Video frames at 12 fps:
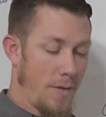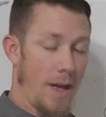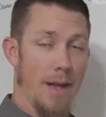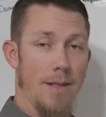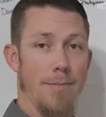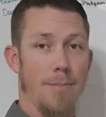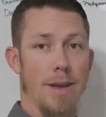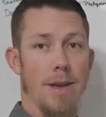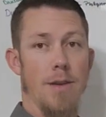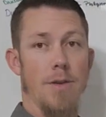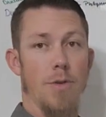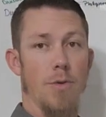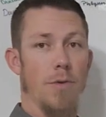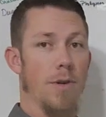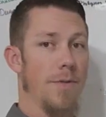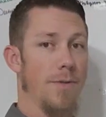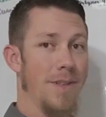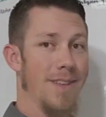likely be your
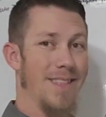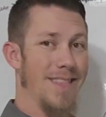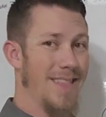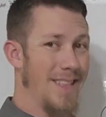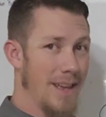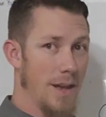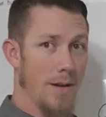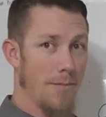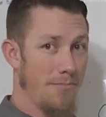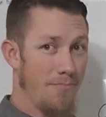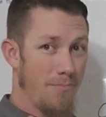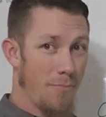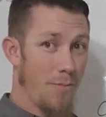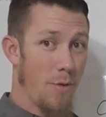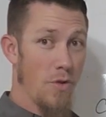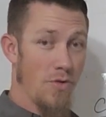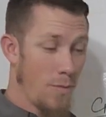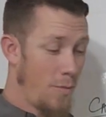affiliate link
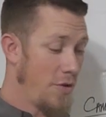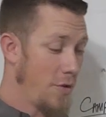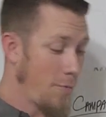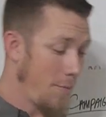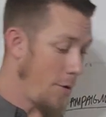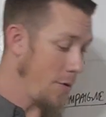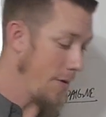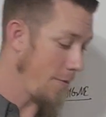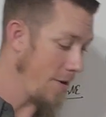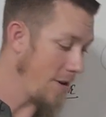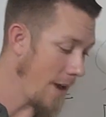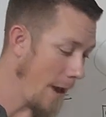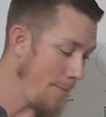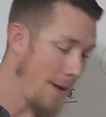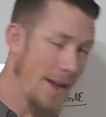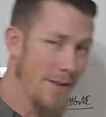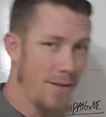promotion, what you're promoting for each campaign.